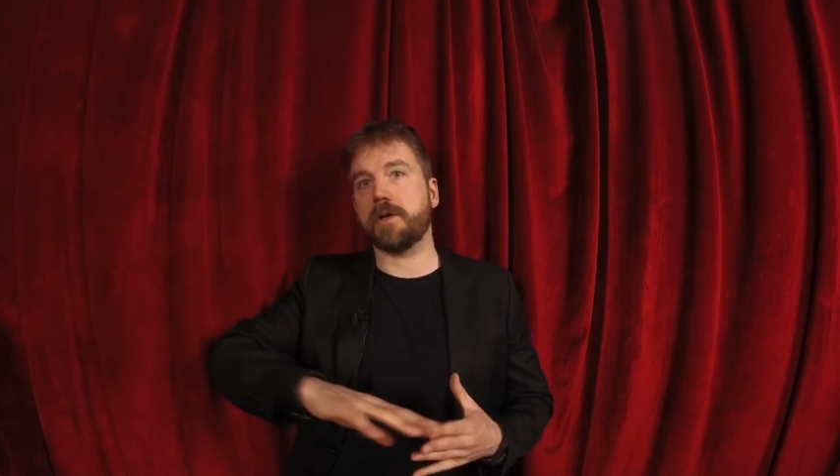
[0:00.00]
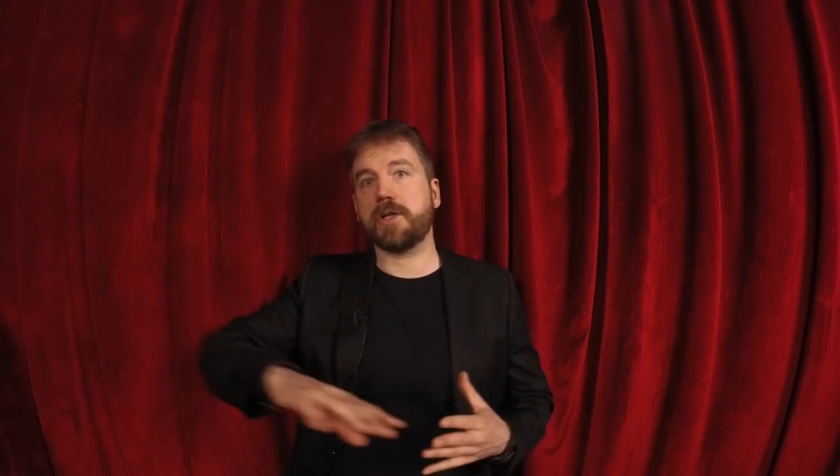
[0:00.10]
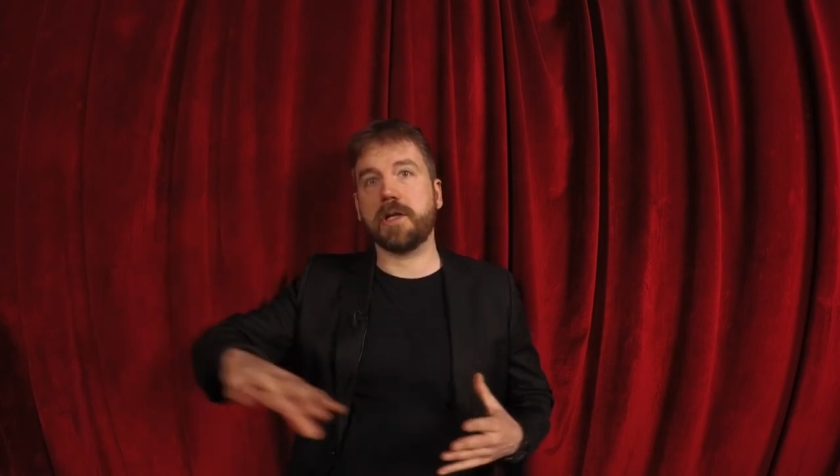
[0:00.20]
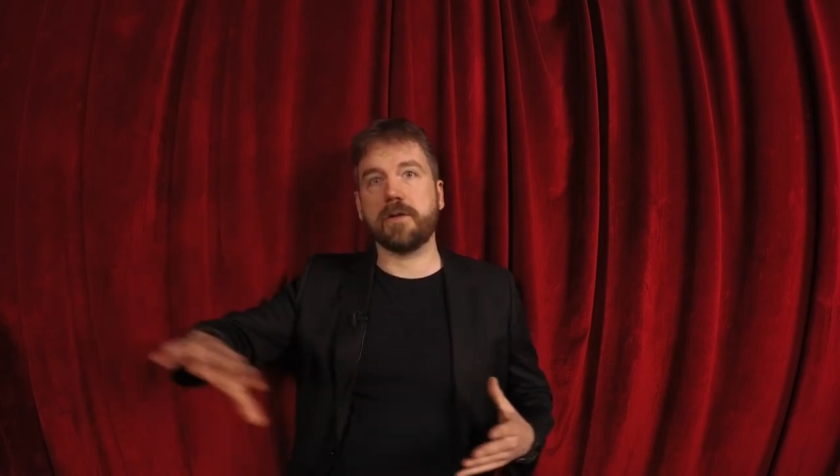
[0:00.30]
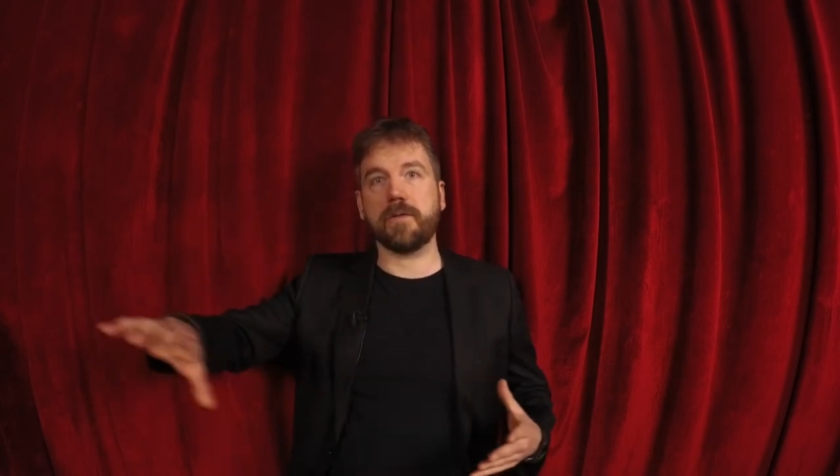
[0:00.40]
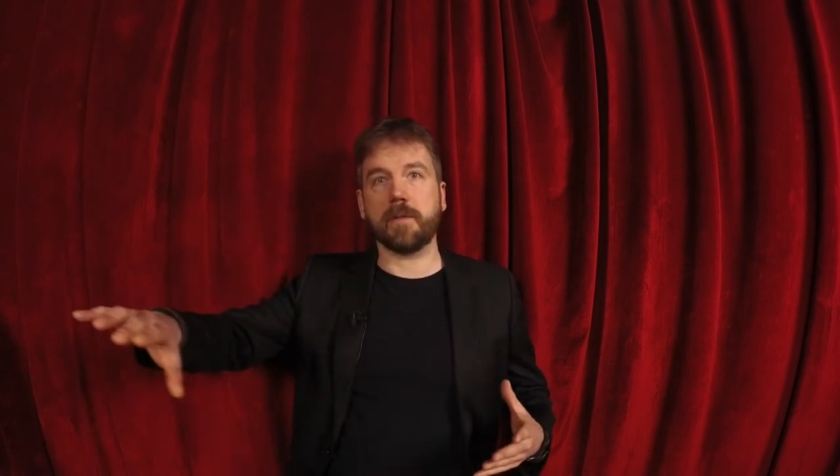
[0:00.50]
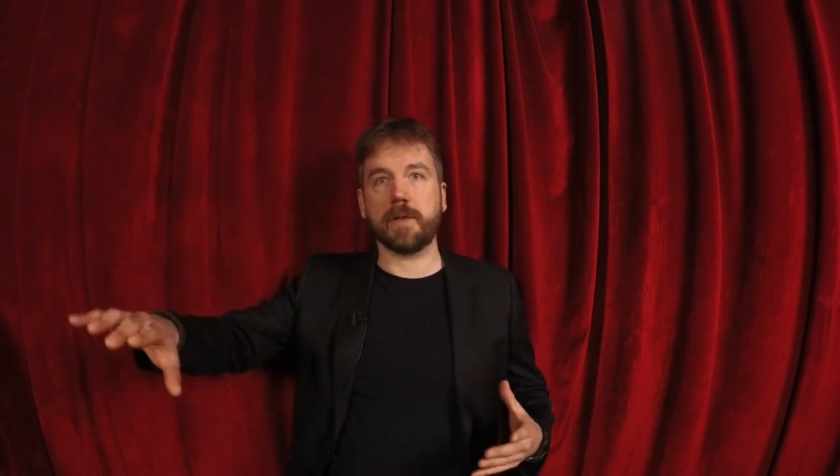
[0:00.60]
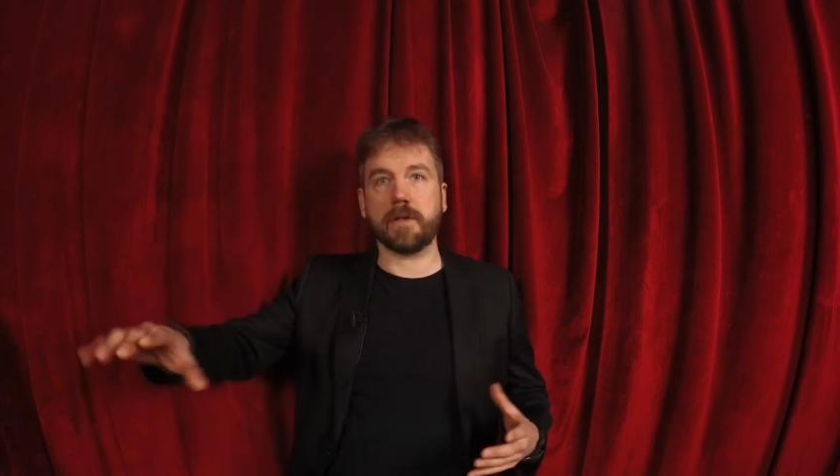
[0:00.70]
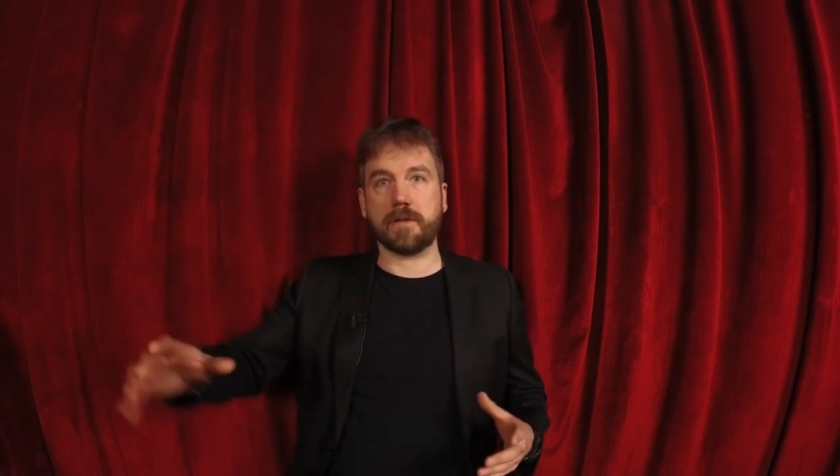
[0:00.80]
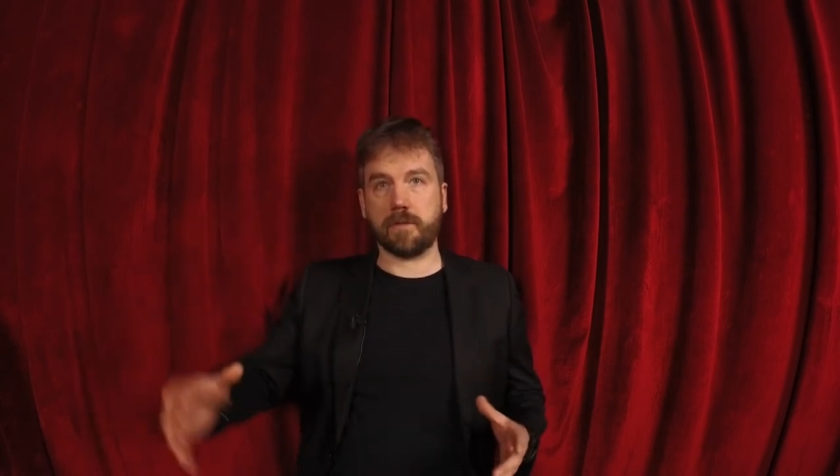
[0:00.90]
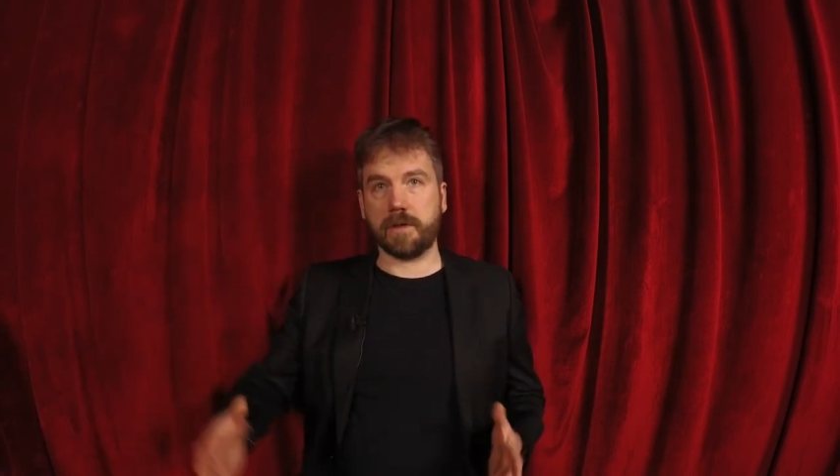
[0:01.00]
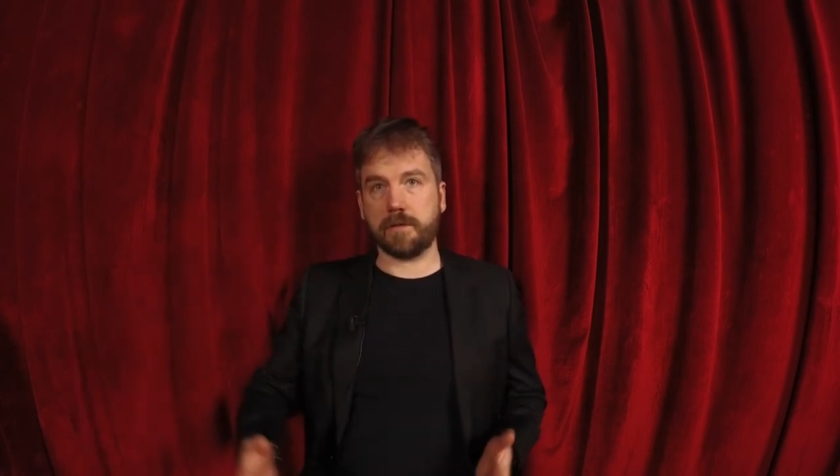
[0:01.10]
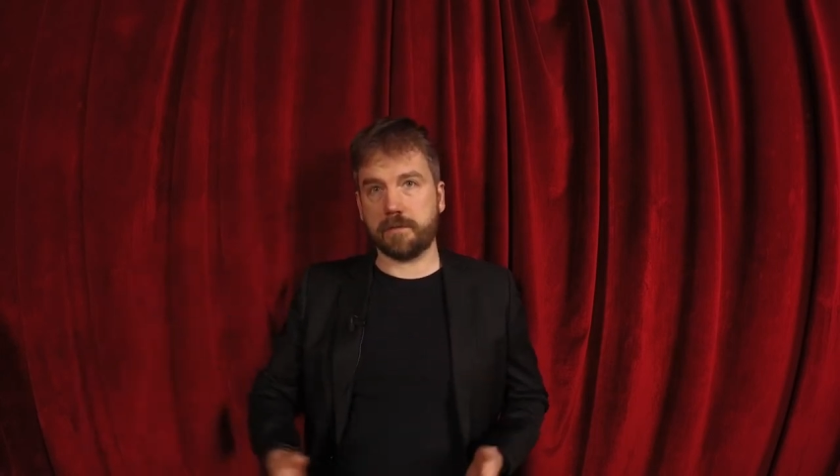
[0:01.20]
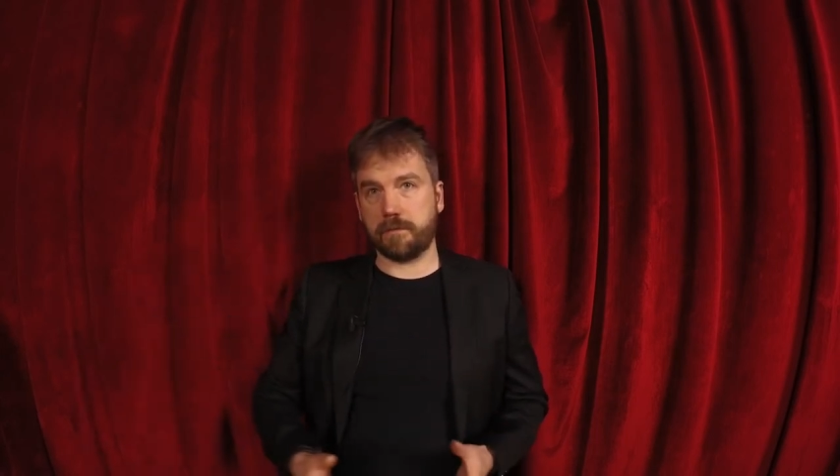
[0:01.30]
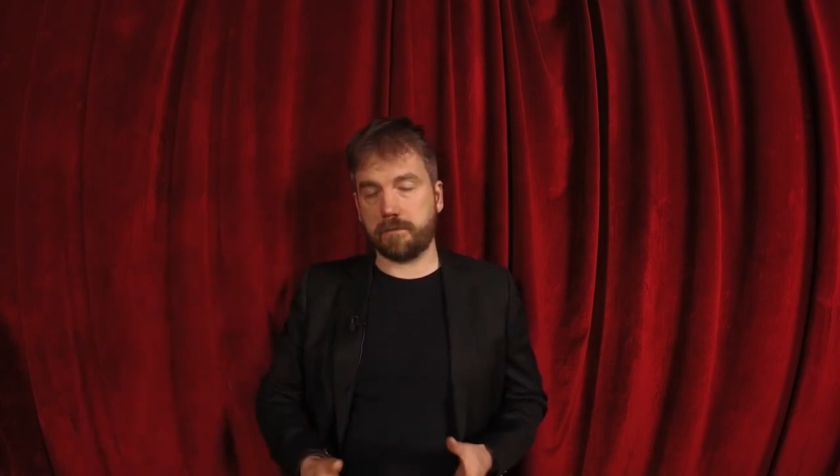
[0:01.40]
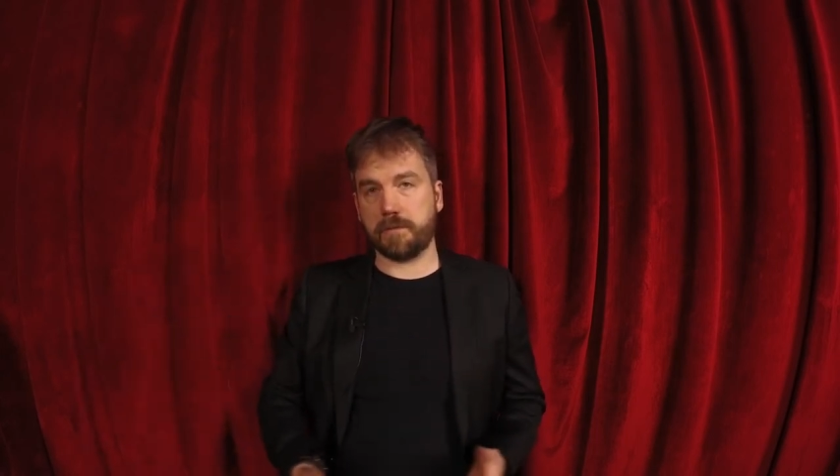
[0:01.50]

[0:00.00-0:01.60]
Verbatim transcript: children because when